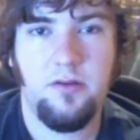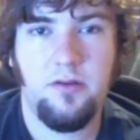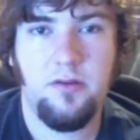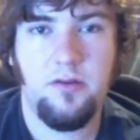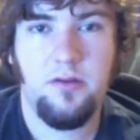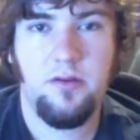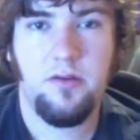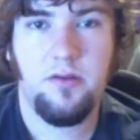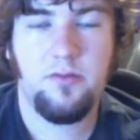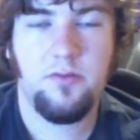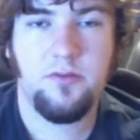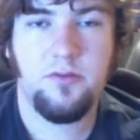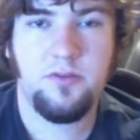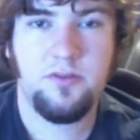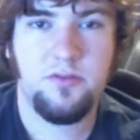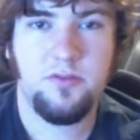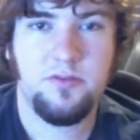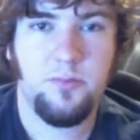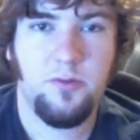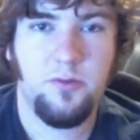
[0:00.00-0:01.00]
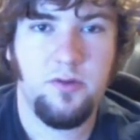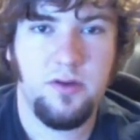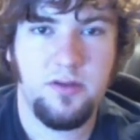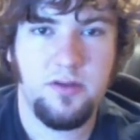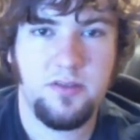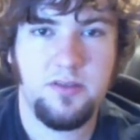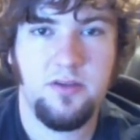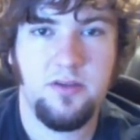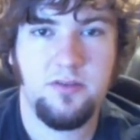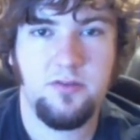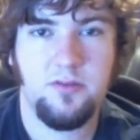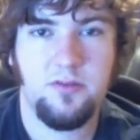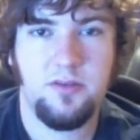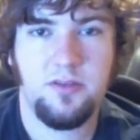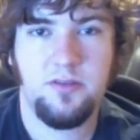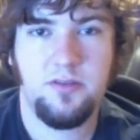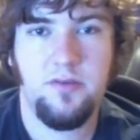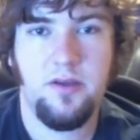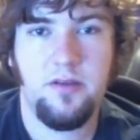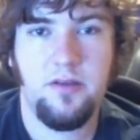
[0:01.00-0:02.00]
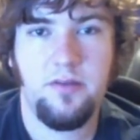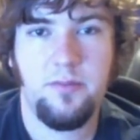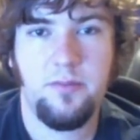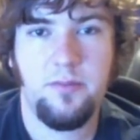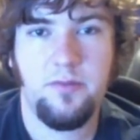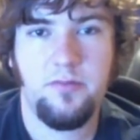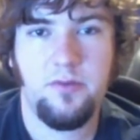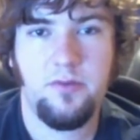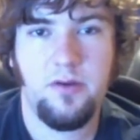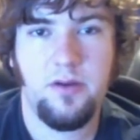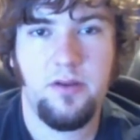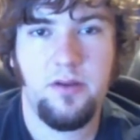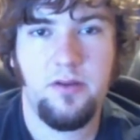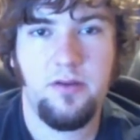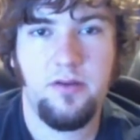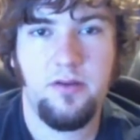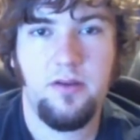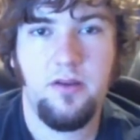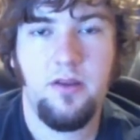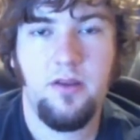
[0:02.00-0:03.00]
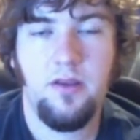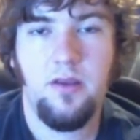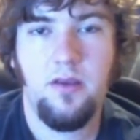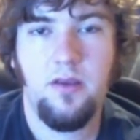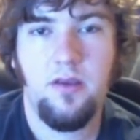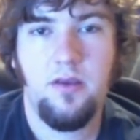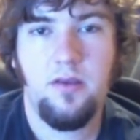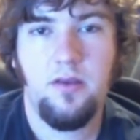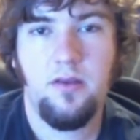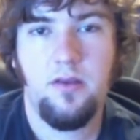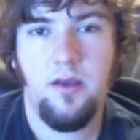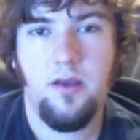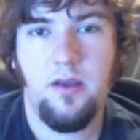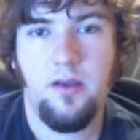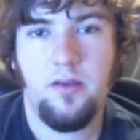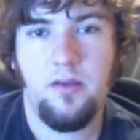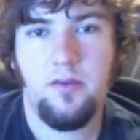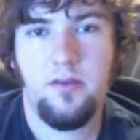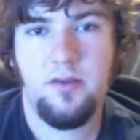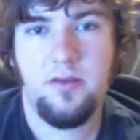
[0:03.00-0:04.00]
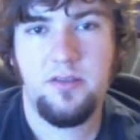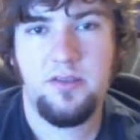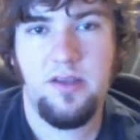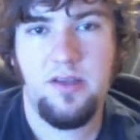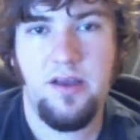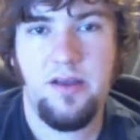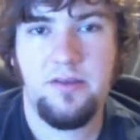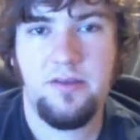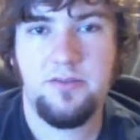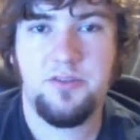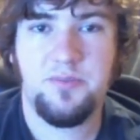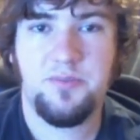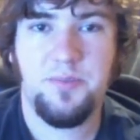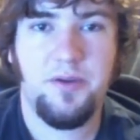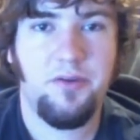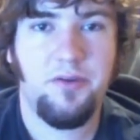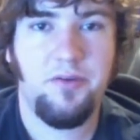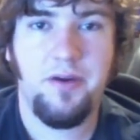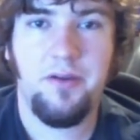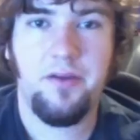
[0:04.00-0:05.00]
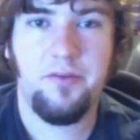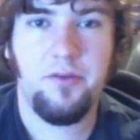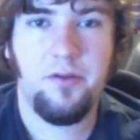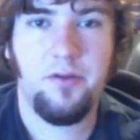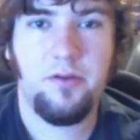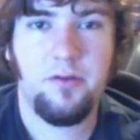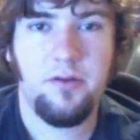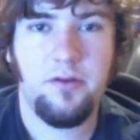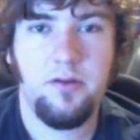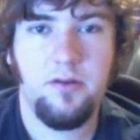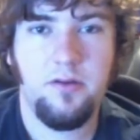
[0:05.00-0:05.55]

Of course, there's more accessories available for it, and the design's just been around longer.